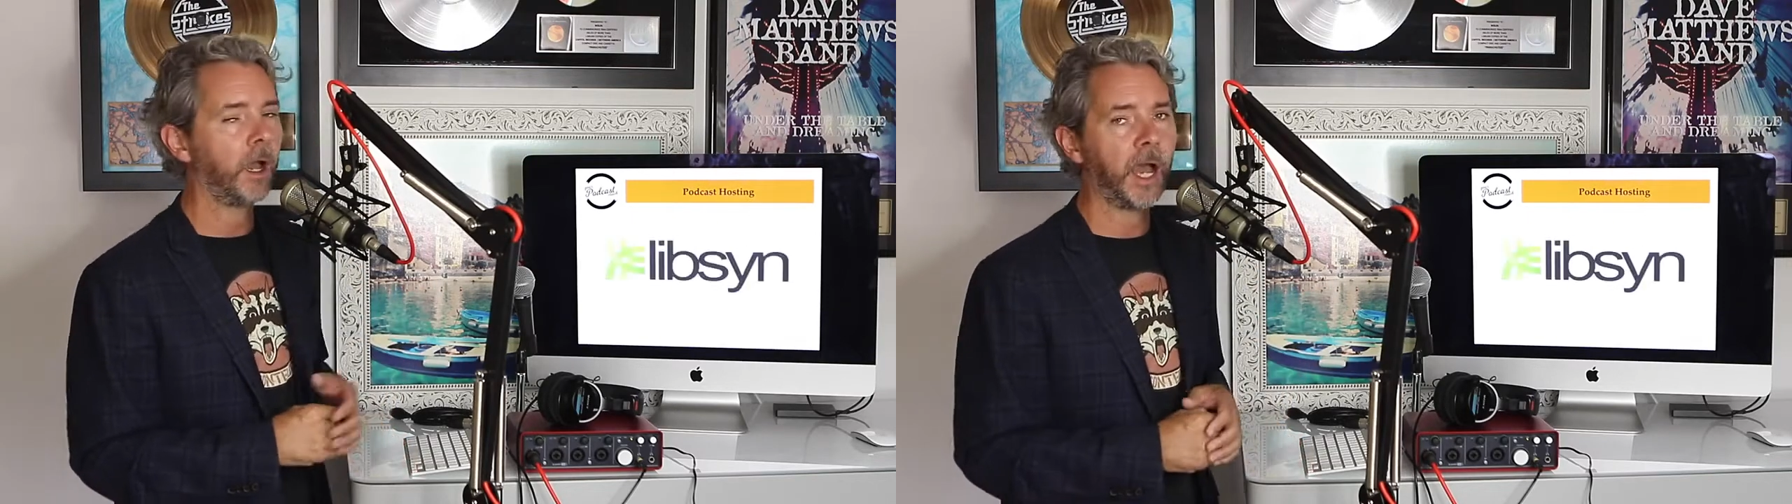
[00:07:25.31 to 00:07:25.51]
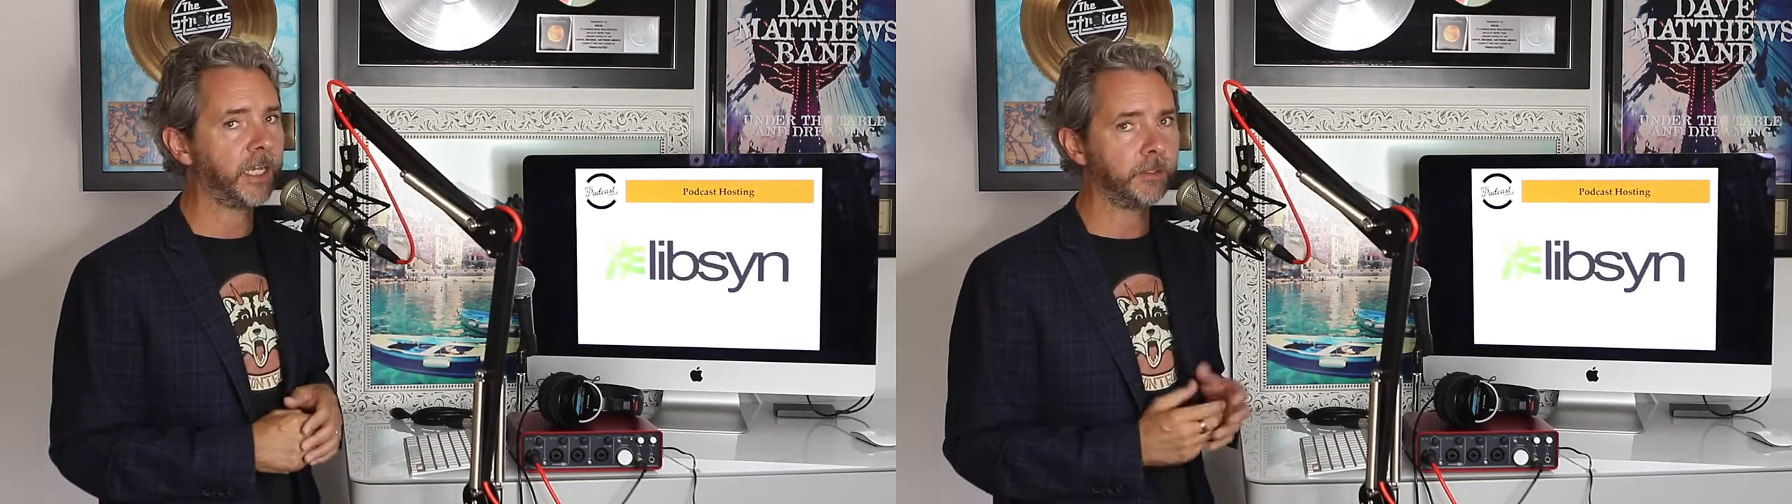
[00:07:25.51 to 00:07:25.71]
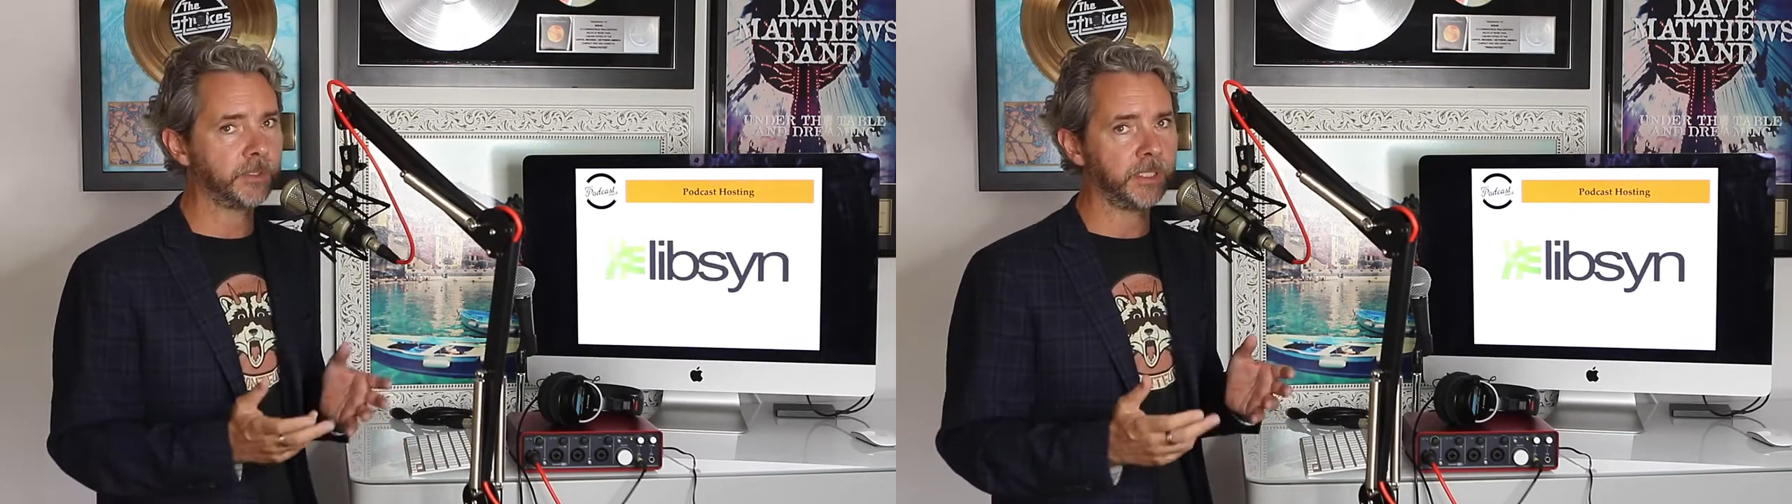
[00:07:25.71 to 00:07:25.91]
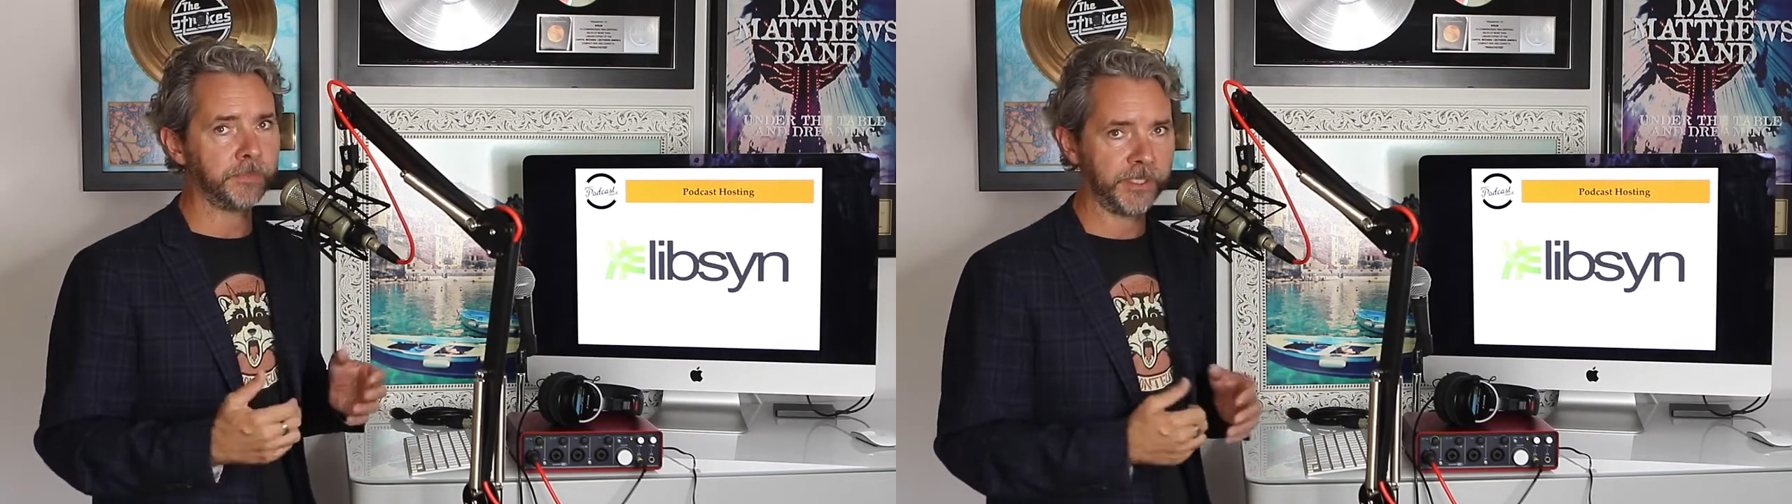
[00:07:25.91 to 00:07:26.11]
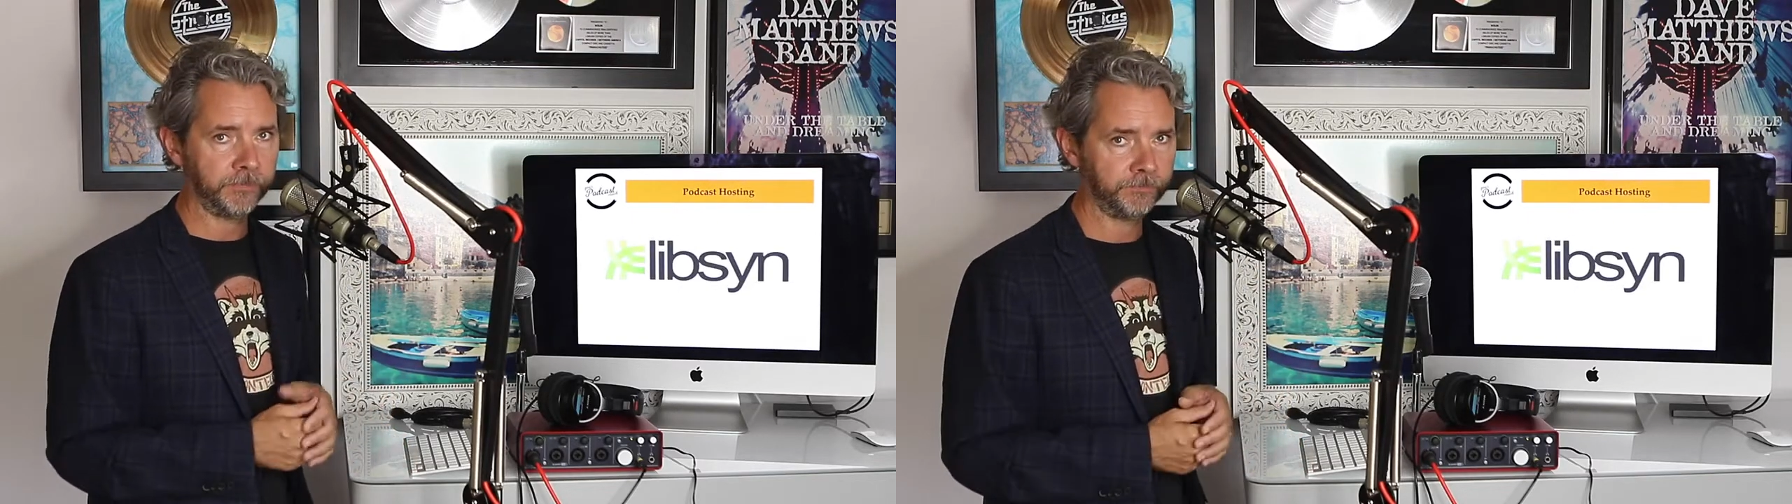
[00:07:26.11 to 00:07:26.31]
I use
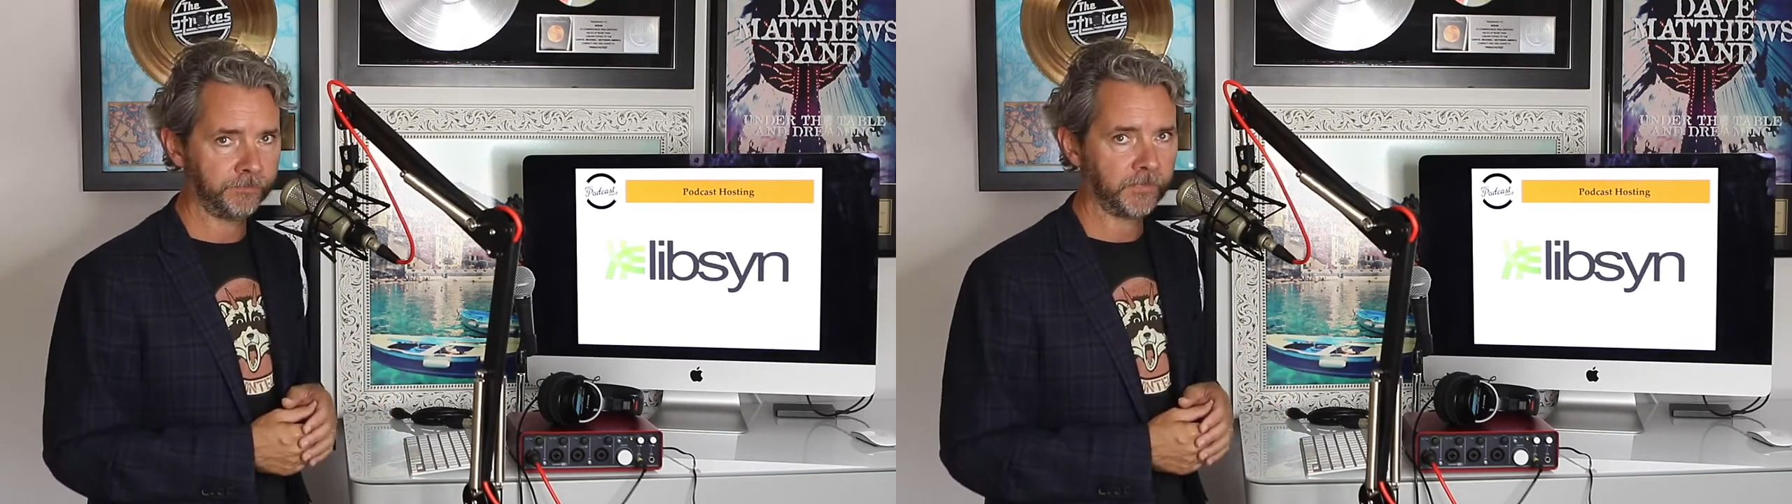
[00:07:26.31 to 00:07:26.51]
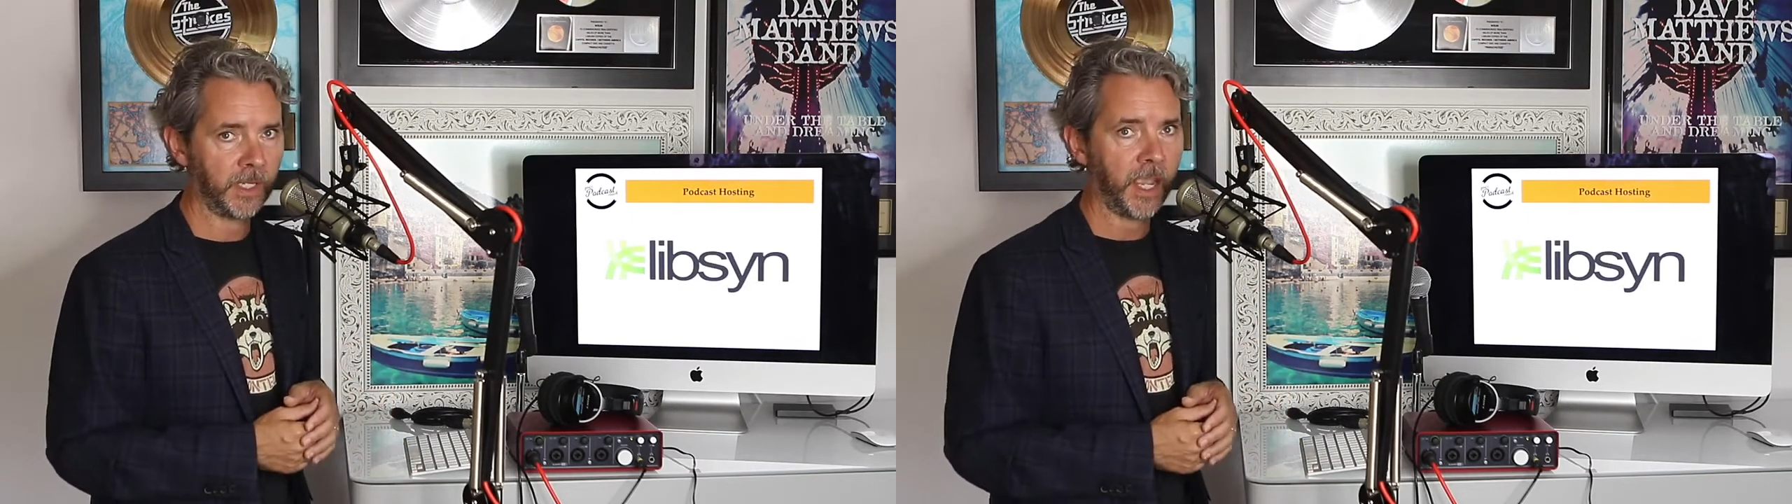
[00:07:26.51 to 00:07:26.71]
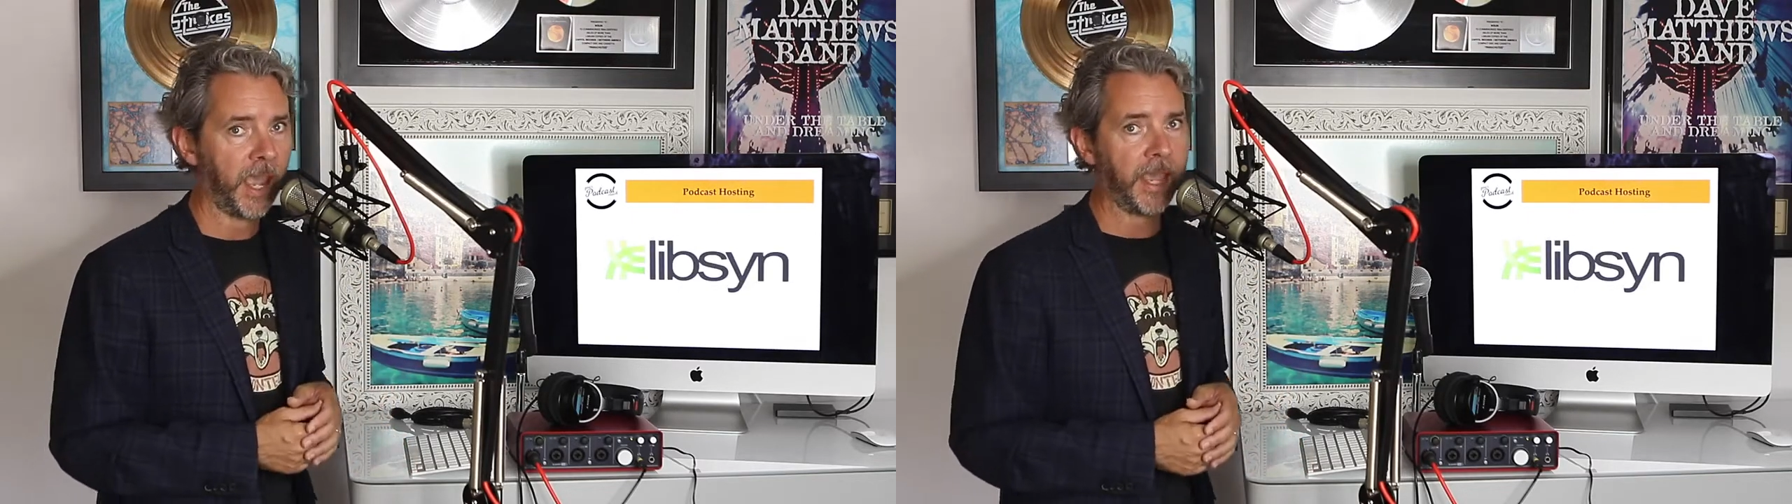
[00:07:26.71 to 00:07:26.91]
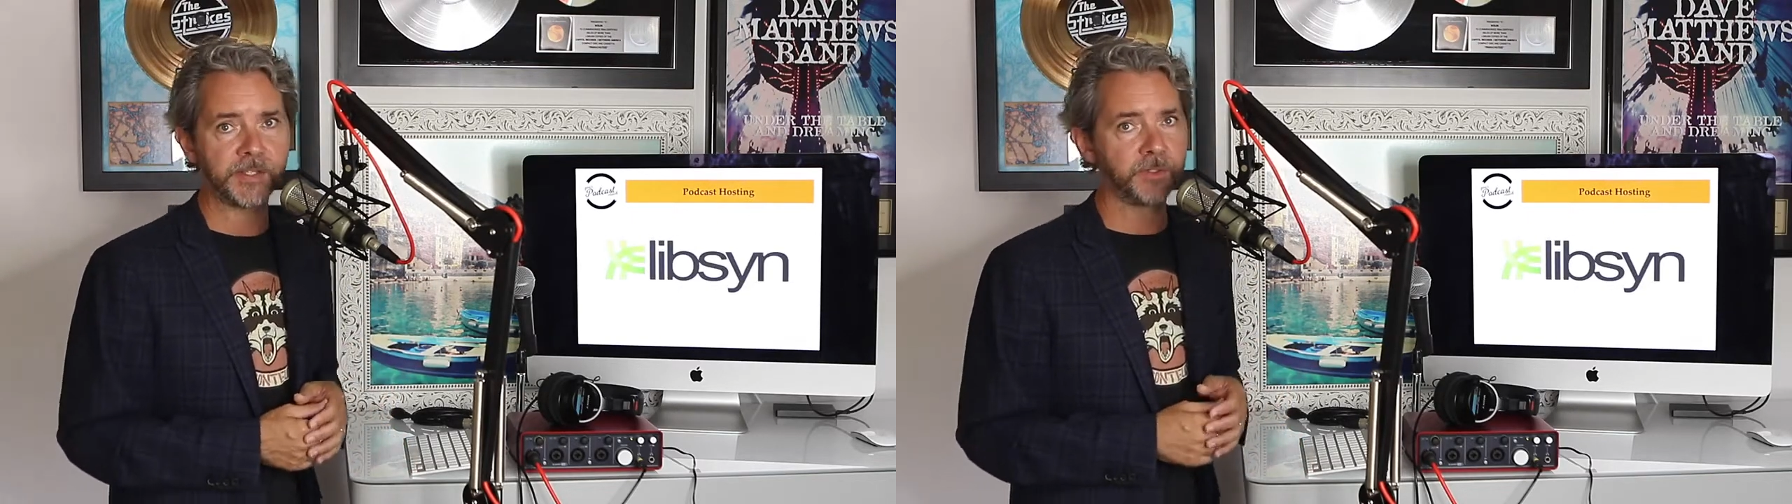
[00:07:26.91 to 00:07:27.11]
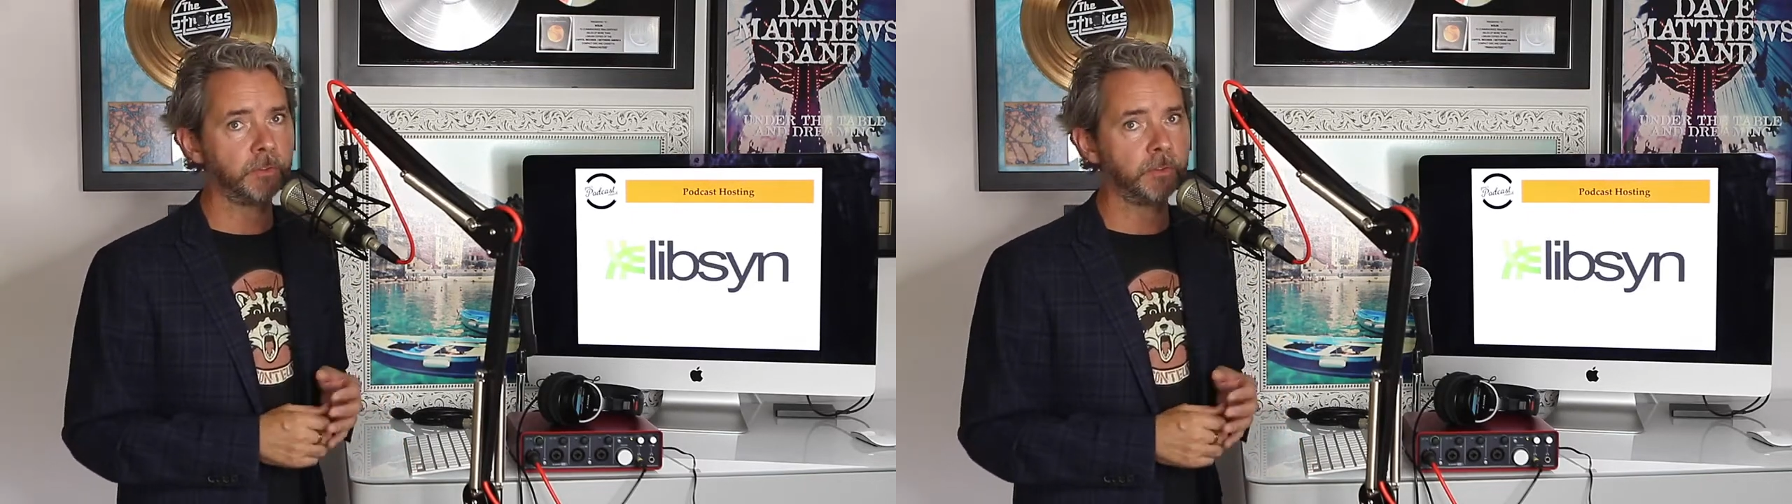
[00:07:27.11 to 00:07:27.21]
Libsyn, as